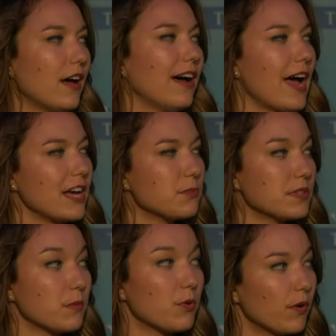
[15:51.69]
uh, as
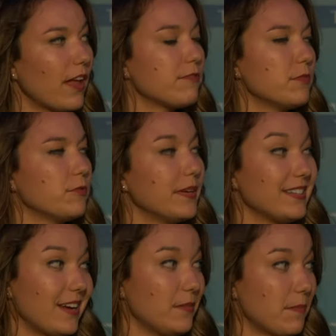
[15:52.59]
was the pro-life
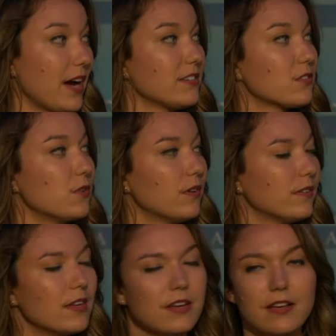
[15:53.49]
movement at my school.
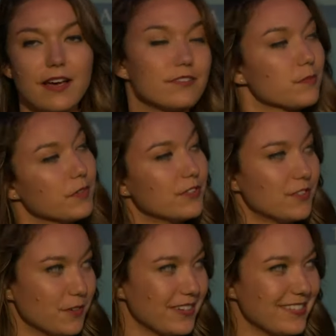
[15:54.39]
Have some good
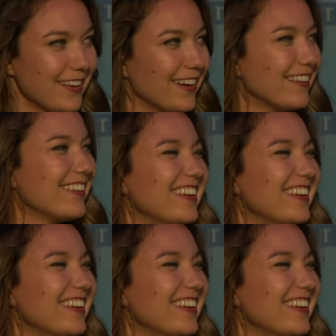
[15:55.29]
stories there.